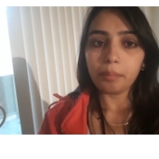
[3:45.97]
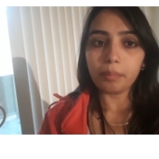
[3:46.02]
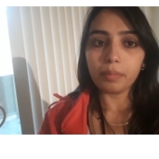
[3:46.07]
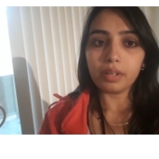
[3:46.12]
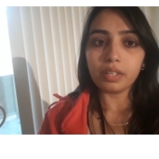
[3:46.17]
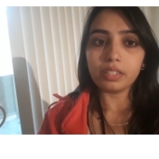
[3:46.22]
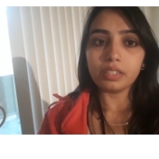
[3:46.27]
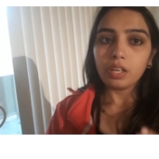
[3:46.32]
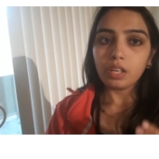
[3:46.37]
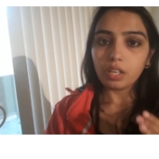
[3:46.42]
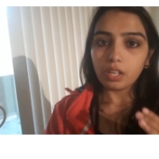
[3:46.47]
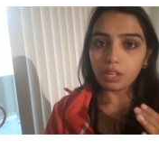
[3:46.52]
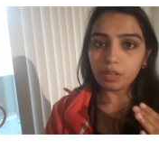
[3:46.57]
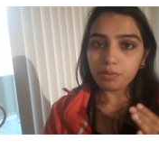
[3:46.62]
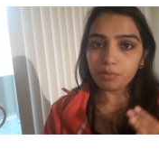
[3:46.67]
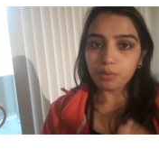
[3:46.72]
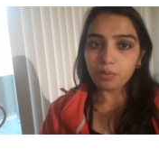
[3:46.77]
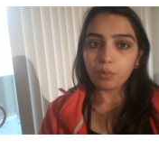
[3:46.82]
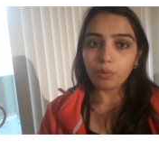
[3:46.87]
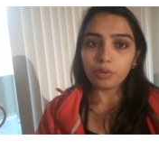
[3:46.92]
But
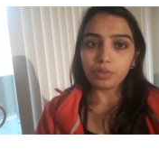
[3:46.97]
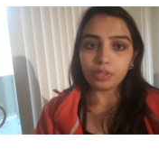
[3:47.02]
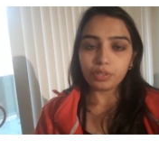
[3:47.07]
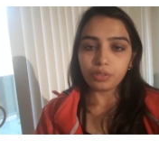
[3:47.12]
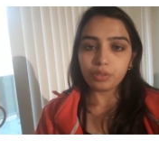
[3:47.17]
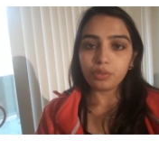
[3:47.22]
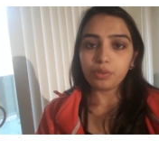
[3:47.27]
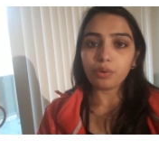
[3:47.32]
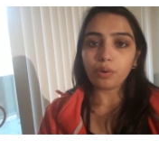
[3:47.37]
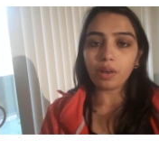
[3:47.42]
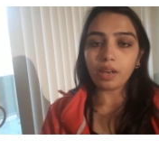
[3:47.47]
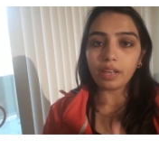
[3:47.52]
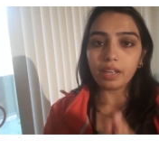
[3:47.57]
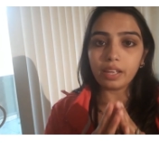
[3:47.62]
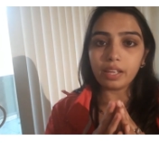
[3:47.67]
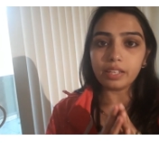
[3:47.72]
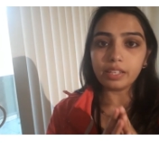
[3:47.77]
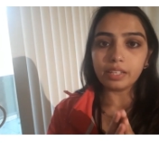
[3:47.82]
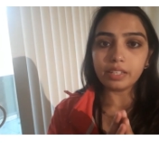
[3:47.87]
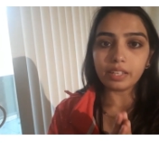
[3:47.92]
if you wanted to try
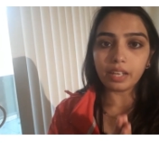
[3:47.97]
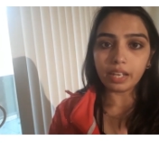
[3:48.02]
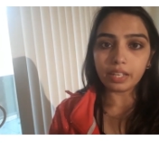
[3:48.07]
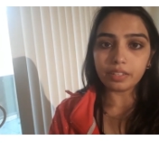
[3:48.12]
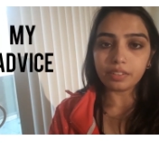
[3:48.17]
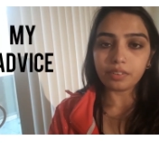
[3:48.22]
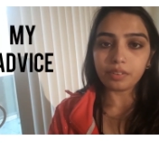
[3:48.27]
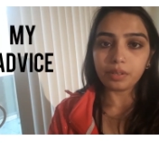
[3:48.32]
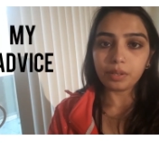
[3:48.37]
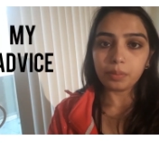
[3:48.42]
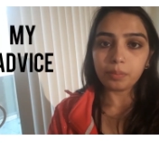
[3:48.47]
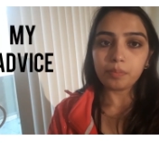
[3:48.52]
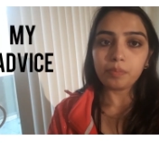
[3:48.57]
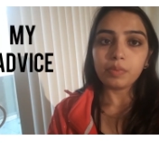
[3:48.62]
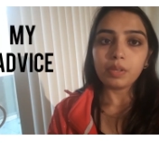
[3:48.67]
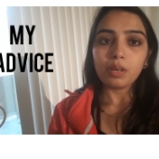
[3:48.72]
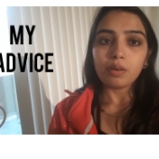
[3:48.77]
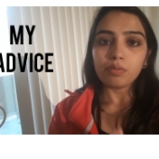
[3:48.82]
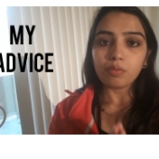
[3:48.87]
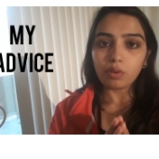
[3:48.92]
any night cream
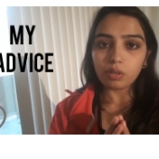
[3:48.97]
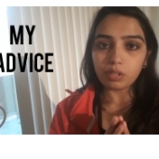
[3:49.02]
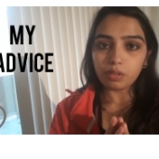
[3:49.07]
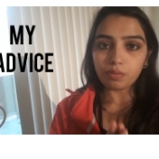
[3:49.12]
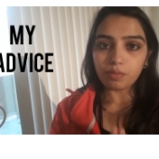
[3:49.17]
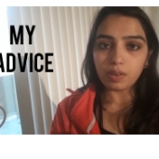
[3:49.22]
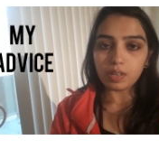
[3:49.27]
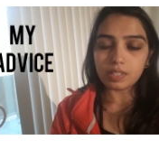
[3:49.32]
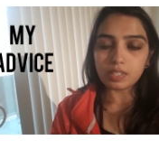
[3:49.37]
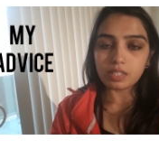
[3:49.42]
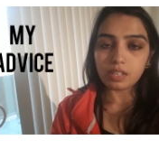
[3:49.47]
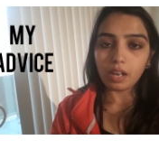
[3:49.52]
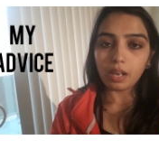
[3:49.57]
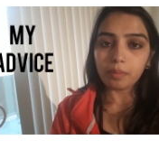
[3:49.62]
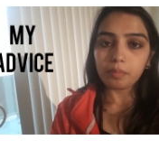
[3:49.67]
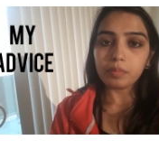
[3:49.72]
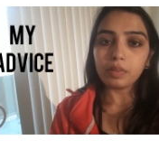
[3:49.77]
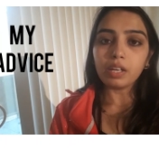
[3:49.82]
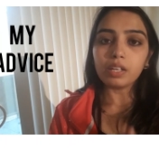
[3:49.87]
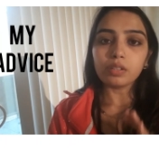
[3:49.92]
for the first
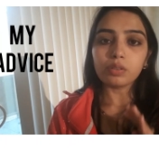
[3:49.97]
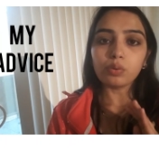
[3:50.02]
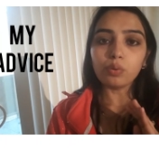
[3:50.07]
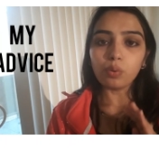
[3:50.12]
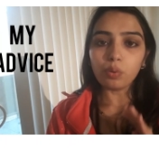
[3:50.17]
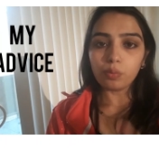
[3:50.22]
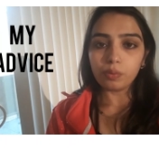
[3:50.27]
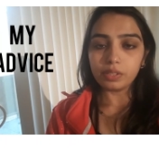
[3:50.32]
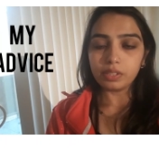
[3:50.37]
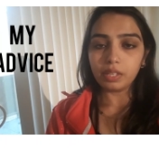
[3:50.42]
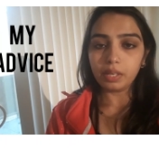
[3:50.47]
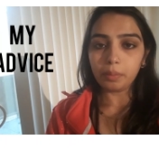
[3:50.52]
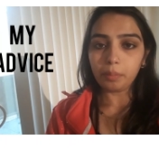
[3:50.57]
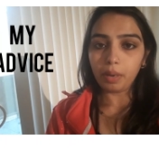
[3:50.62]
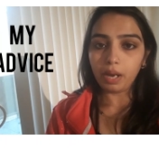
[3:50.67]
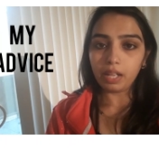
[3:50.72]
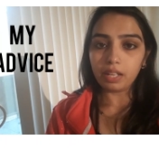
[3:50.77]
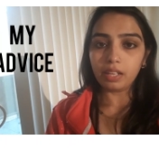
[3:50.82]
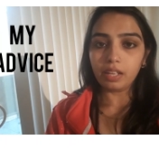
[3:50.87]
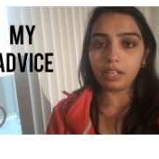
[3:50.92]
time, then go with
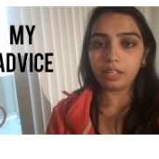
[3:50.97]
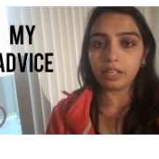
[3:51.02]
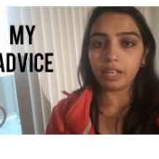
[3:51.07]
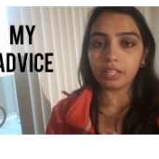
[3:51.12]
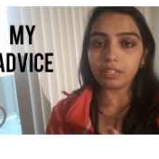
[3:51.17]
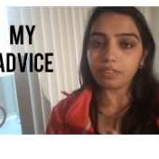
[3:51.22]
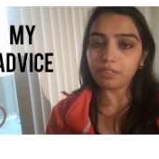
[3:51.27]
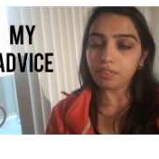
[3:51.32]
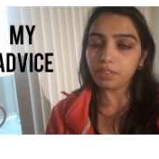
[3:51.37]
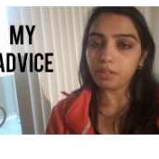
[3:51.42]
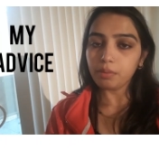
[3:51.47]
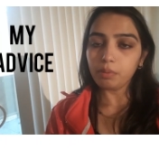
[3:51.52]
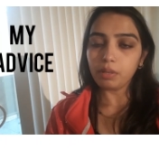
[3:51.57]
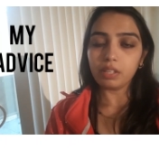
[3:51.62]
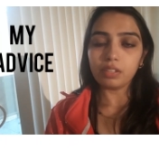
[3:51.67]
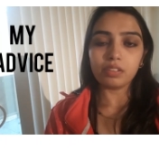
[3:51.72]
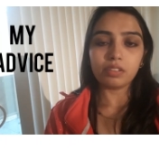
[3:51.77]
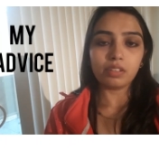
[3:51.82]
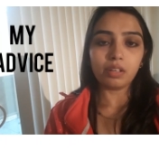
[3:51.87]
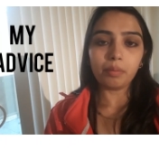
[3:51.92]
Himalaya night cream.
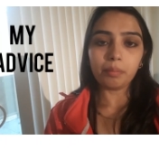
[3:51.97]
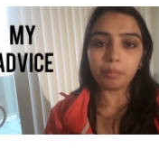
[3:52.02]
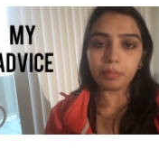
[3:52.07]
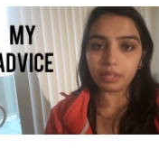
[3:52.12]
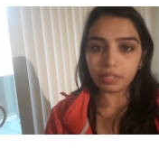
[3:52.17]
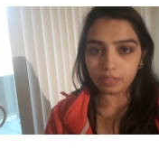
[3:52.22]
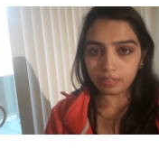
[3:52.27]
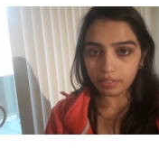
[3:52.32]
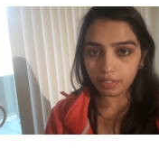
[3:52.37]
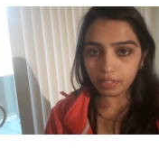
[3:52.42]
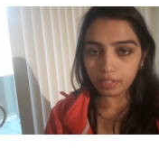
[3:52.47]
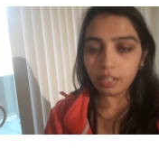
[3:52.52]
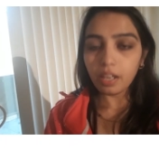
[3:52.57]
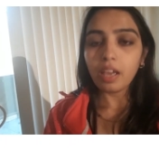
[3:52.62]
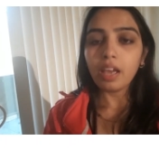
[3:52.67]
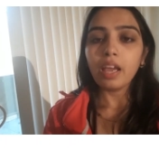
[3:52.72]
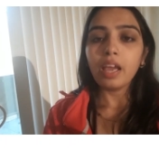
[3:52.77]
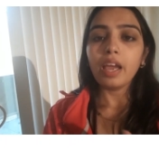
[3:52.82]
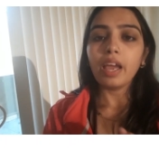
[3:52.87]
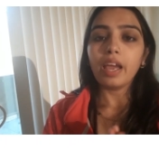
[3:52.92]
It's amazing.
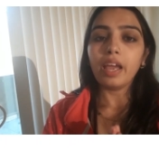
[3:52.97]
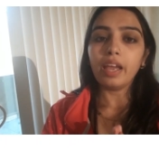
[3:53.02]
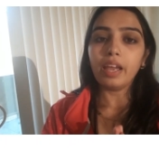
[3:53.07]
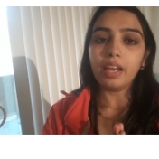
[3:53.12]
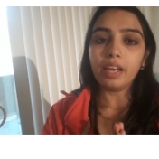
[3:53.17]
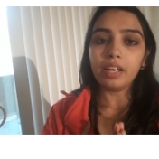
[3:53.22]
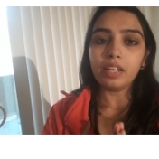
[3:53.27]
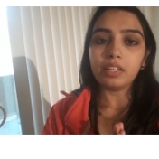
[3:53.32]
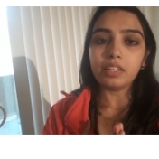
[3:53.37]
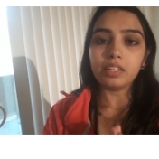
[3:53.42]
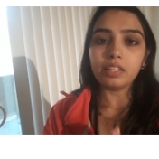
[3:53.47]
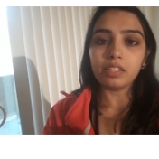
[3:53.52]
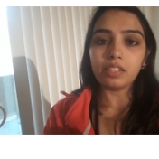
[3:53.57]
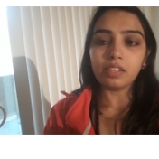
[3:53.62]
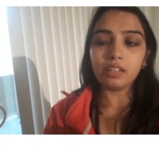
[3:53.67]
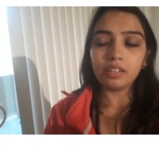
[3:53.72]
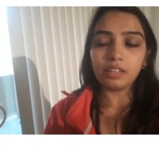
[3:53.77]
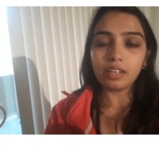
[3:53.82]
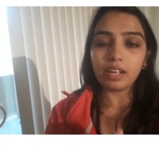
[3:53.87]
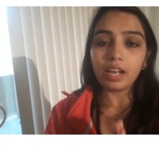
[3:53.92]
And
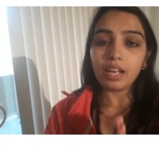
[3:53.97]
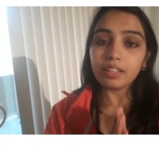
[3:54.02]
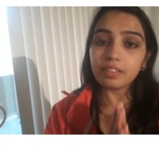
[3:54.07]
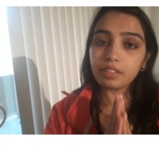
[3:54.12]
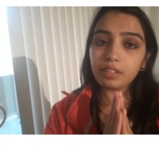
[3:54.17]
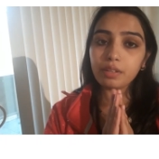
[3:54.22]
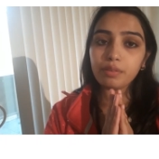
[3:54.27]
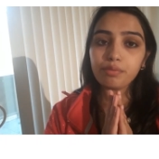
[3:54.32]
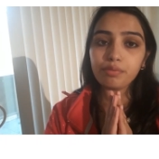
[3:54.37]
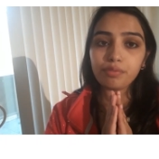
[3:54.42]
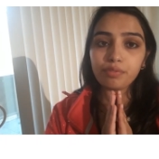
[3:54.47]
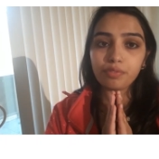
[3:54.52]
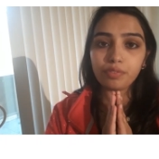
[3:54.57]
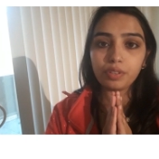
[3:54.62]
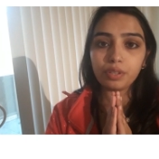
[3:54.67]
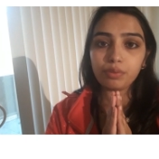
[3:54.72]
guys, if